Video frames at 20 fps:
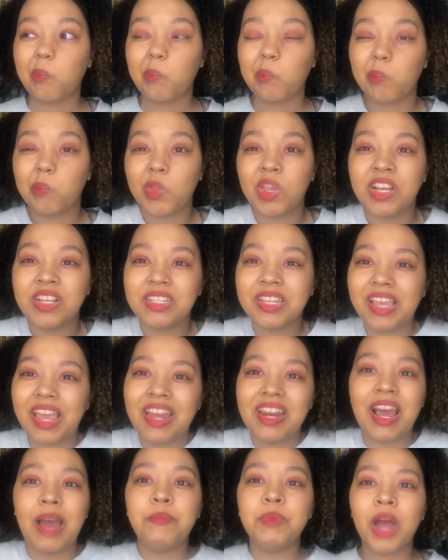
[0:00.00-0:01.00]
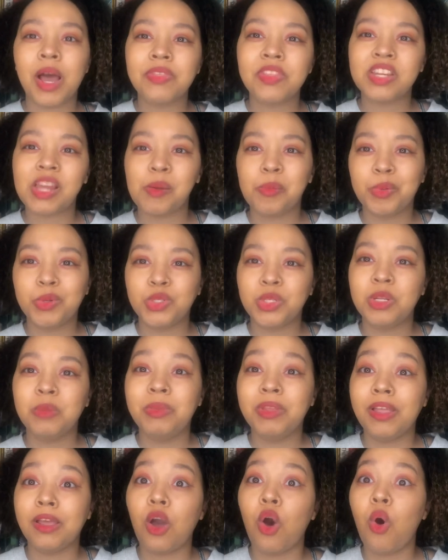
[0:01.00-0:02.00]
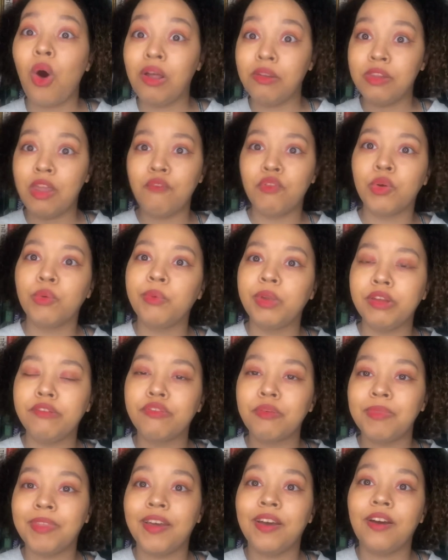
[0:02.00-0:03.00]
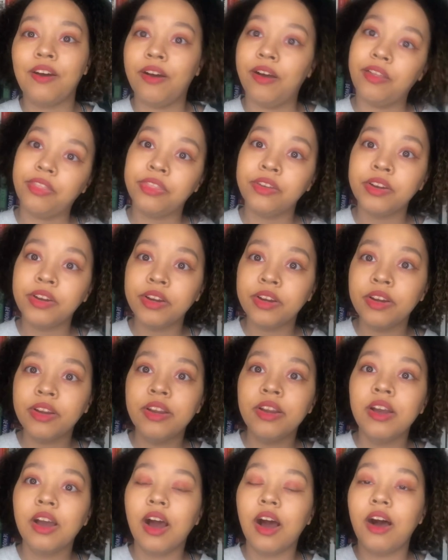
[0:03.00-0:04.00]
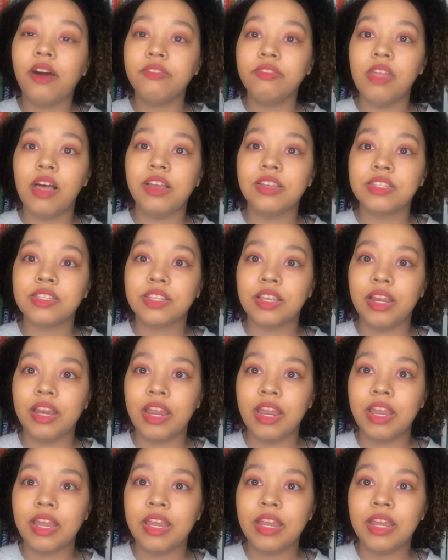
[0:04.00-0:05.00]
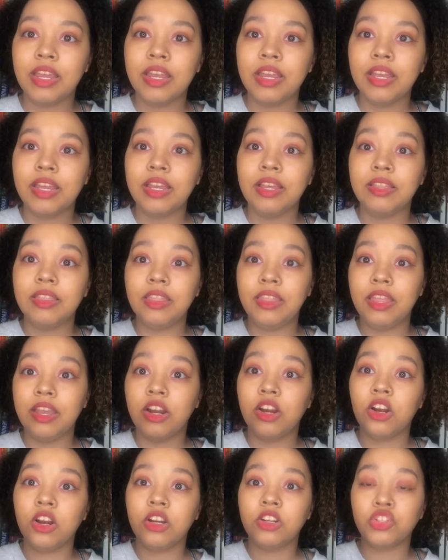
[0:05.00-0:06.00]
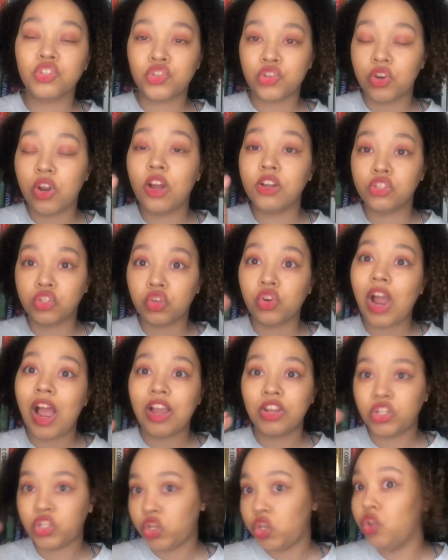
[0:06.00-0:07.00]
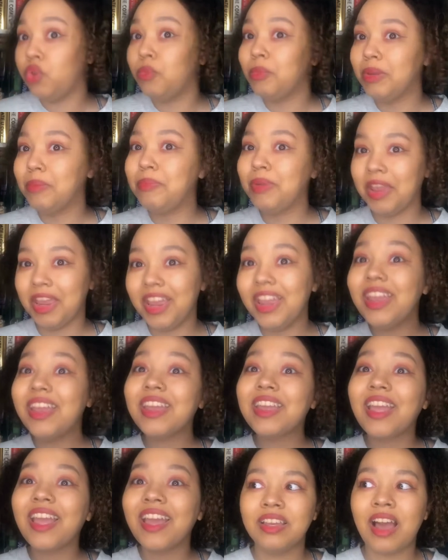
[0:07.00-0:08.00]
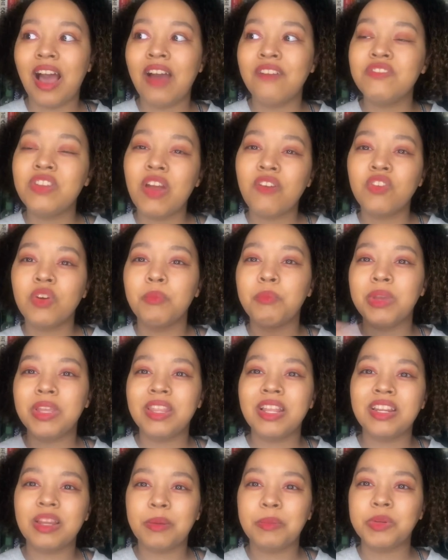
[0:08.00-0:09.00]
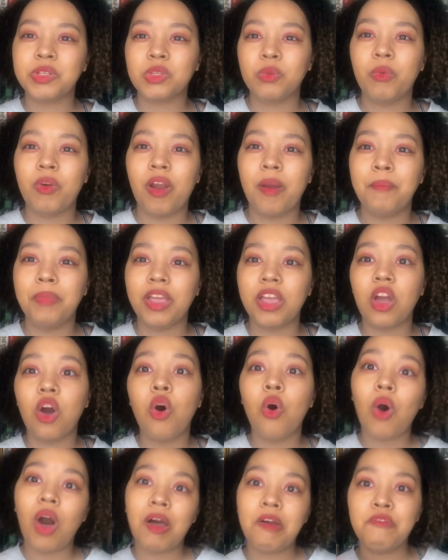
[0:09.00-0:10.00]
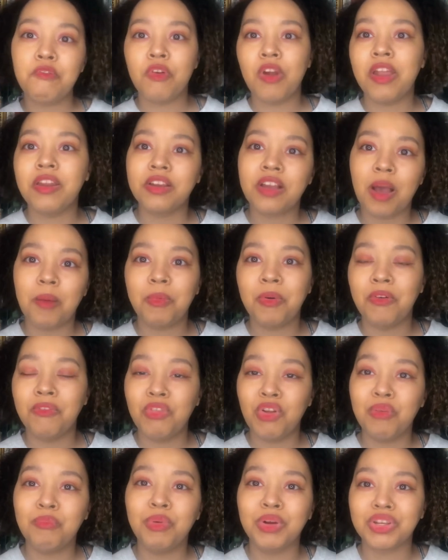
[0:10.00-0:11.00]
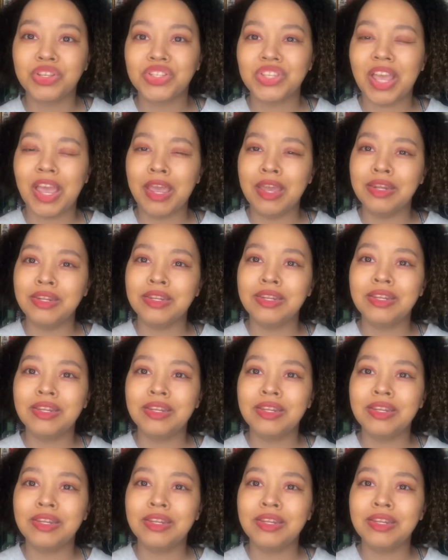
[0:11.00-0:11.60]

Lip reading: Because again, I'm not the type of person to be like, oh, I'll never read from that author, unless like they're a trash human being. I've never been the type of person where I'm like, oh, I've read a couple of their books and